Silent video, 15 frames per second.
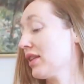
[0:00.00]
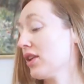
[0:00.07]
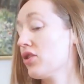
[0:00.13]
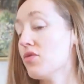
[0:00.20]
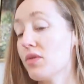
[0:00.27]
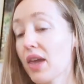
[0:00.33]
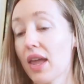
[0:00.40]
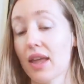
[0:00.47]

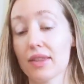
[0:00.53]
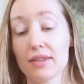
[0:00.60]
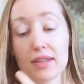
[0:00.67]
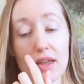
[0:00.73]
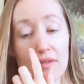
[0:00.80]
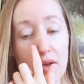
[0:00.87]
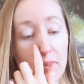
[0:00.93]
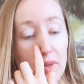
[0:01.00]
Like you can
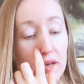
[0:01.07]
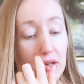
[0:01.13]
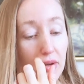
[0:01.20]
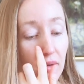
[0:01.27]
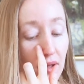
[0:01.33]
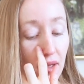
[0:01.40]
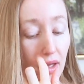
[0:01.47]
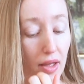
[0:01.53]
save up and
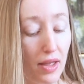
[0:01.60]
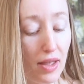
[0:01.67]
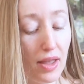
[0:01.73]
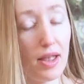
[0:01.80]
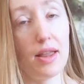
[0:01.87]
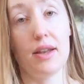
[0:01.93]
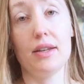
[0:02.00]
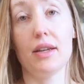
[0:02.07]
do it,
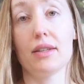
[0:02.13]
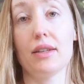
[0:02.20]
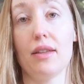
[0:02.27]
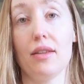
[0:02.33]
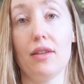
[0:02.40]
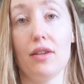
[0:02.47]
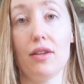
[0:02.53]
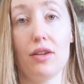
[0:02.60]
and it
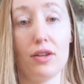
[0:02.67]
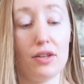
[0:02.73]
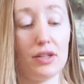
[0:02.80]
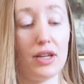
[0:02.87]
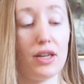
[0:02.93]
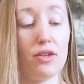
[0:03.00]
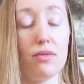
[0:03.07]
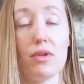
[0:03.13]
doesn't
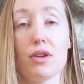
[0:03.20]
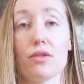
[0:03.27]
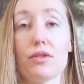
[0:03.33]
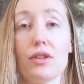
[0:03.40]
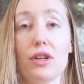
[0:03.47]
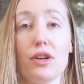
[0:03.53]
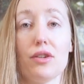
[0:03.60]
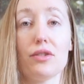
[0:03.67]
take you
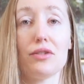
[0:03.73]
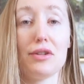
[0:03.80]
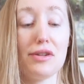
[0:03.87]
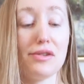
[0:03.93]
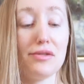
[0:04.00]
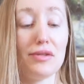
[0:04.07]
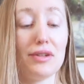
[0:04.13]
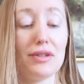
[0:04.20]
years and years, you
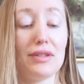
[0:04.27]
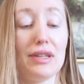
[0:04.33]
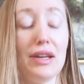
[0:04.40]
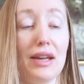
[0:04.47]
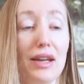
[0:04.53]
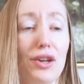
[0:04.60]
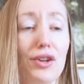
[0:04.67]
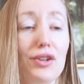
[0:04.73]
know, because
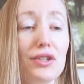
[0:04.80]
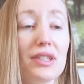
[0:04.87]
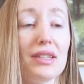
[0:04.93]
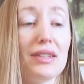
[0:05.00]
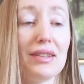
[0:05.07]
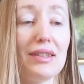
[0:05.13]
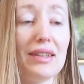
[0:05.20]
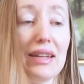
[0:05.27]

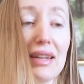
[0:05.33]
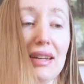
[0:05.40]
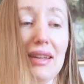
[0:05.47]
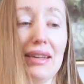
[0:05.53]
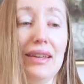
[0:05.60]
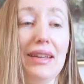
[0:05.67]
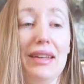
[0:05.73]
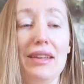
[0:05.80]

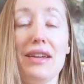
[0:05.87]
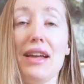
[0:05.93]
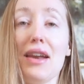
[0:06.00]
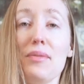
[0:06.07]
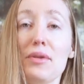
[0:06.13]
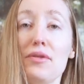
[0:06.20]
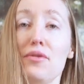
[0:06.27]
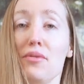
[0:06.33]
you
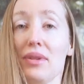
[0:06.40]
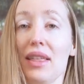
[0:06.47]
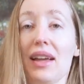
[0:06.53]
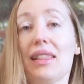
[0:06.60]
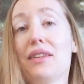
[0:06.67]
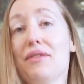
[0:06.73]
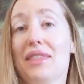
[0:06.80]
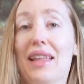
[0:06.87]
gotta be cool with
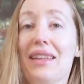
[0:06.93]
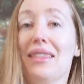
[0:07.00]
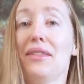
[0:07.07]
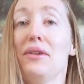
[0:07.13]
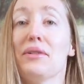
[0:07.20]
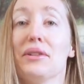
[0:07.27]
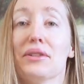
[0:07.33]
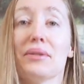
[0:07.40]
like living like the
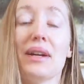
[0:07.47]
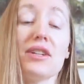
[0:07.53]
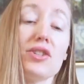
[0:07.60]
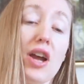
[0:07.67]
locals, right?